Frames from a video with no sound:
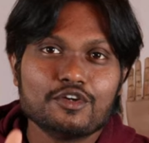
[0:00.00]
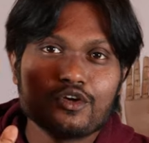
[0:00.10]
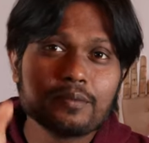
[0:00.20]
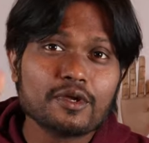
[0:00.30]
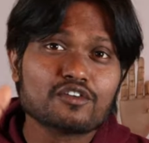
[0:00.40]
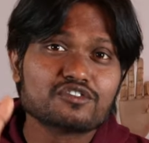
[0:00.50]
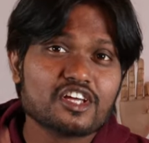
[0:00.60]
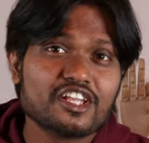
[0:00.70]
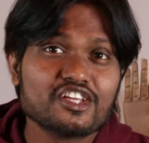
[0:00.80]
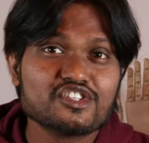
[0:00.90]
dreaming of
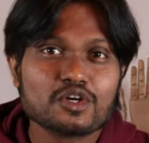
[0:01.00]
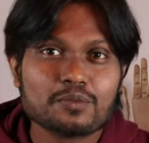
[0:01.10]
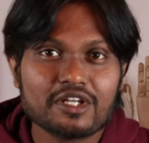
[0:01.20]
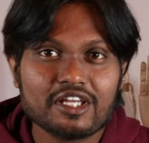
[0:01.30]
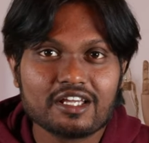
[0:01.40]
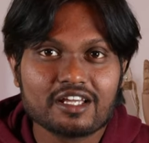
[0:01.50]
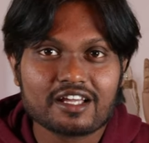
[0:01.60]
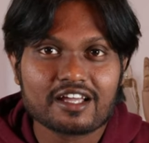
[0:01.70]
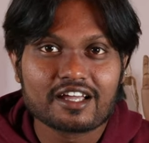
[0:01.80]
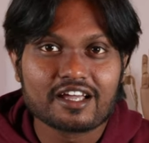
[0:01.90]
studying in Germany
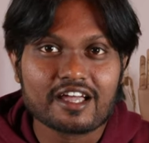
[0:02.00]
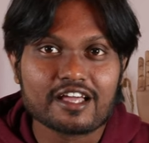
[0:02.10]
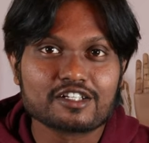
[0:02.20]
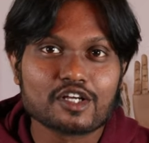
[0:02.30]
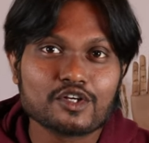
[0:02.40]
and